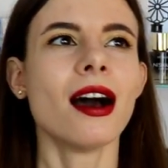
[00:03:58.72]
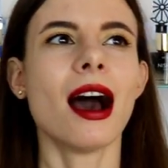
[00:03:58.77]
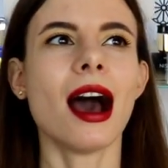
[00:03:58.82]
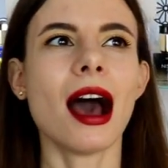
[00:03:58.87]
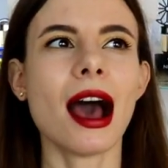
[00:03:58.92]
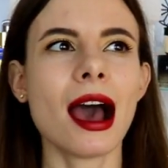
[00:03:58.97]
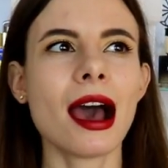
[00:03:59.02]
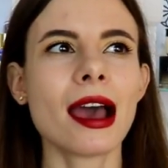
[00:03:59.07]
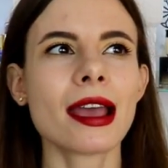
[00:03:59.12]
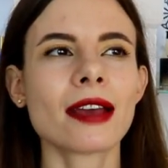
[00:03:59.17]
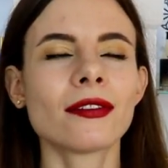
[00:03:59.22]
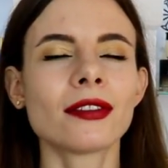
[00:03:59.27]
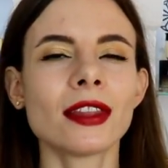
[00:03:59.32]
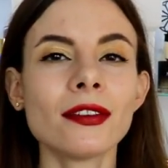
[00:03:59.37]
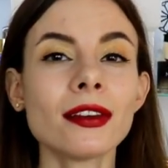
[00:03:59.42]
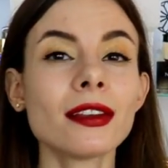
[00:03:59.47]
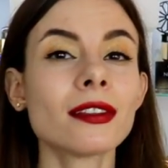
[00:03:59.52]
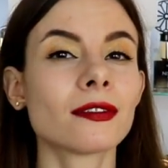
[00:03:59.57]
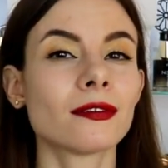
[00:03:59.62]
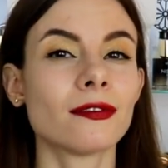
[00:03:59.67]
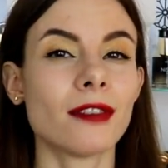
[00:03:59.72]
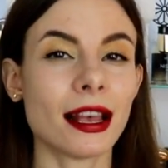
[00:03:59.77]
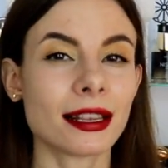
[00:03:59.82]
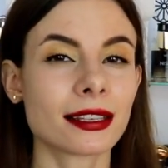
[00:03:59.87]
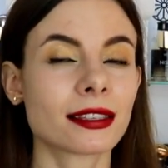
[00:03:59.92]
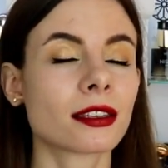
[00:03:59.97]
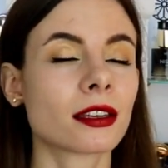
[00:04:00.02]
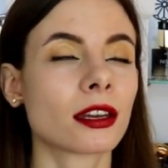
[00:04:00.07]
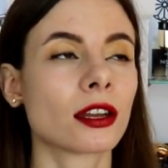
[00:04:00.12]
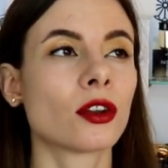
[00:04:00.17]
I have never
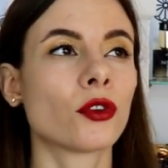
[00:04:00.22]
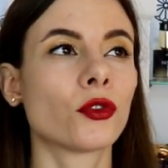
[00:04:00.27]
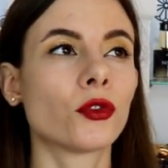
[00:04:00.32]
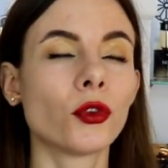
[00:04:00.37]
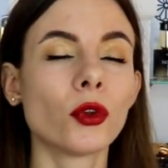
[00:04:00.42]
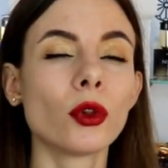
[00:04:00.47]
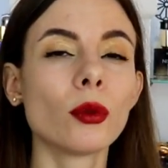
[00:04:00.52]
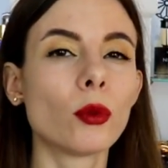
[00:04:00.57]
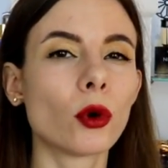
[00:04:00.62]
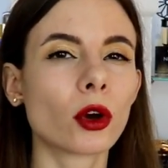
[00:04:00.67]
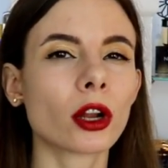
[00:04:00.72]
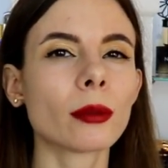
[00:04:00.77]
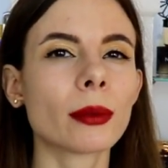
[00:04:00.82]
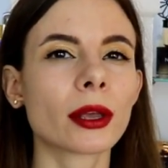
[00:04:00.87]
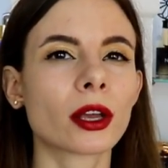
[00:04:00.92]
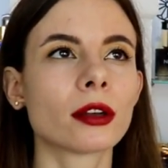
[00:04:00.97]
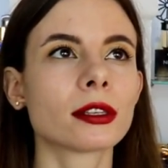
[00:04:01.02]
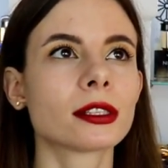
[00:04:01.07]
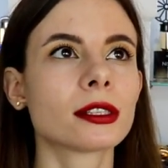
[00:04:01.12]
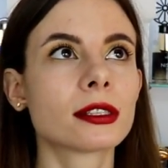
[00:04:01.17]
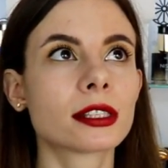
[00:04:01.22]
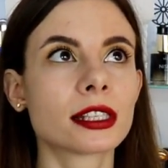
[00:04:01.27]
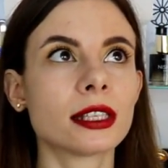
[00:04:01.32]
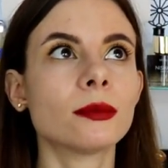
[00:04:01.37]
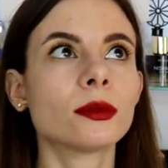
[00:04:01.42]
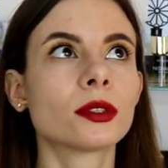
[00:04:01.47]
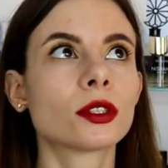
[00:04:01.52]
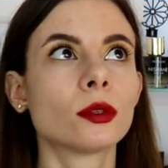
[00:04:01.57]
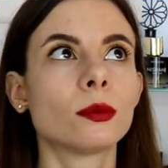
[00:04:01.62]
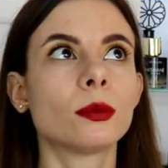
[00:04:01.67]
invested in a full bottle because it
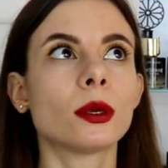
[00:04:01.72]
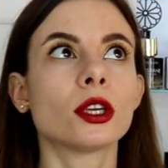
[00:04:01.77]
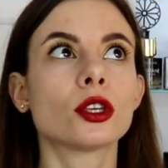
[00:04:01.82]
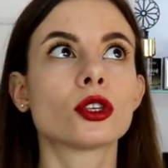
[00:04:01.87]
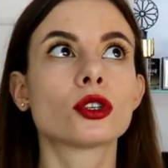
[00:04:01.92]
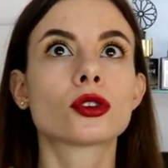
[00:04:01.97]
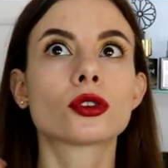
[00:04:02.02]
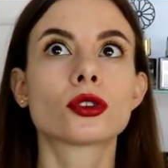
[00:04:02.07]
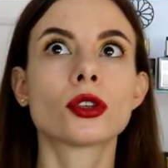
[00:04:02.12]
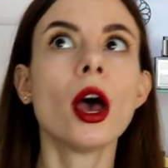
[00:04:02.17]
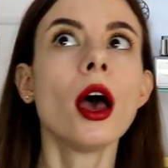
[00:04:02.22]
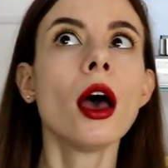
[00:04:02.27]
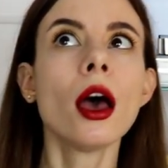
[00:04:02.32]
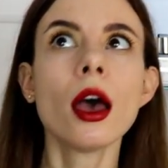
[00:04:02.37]
seemed to be so